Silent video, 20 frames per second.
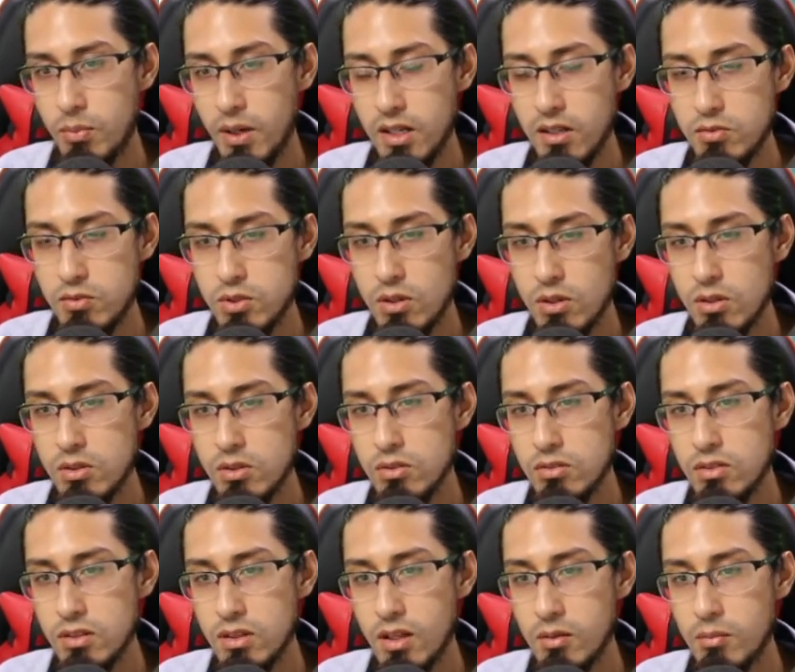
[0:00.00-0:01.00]
But if you're
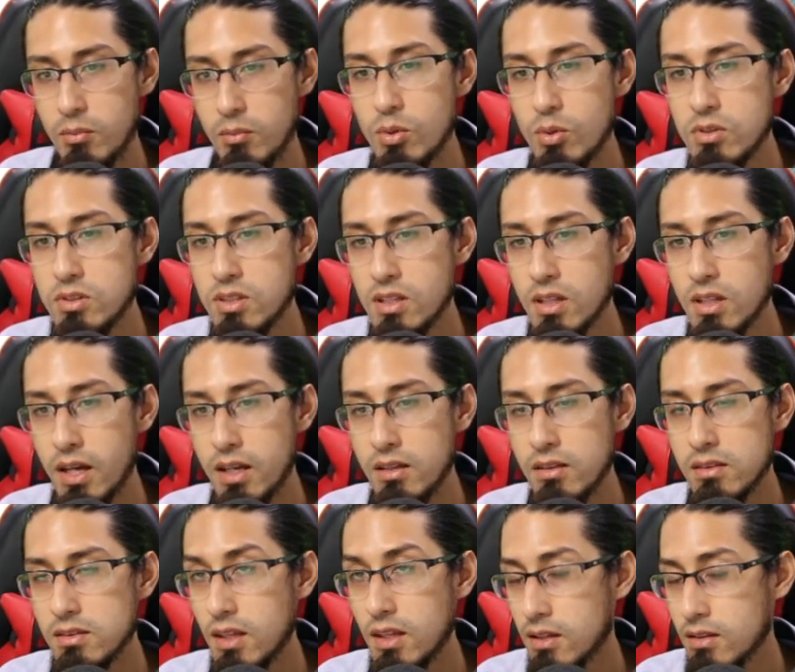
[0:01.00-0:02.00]
using a
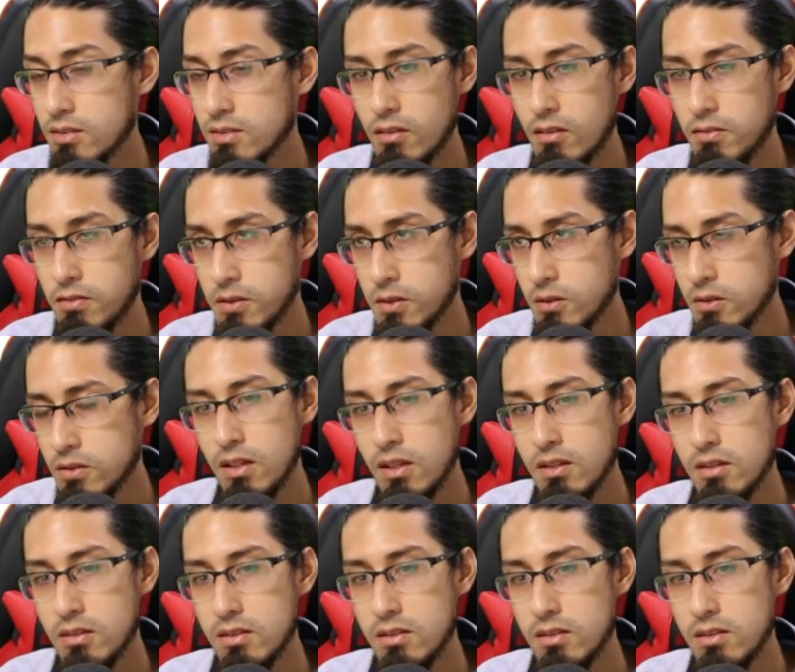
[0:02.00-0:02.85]
multi-line text field,